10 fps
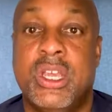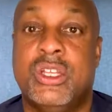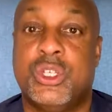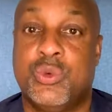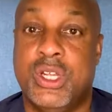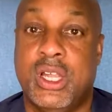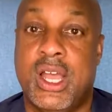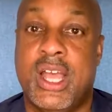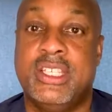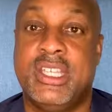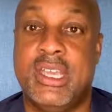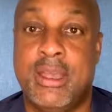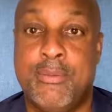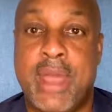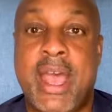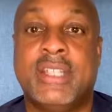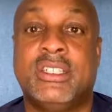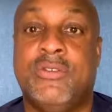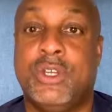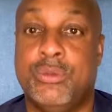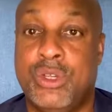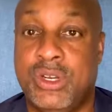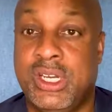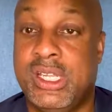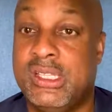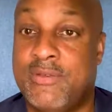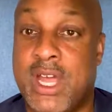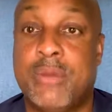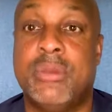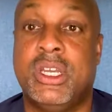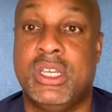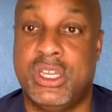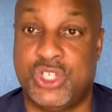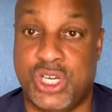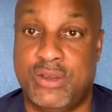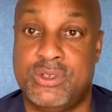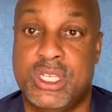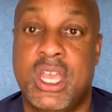to realize the impact of community development initiatives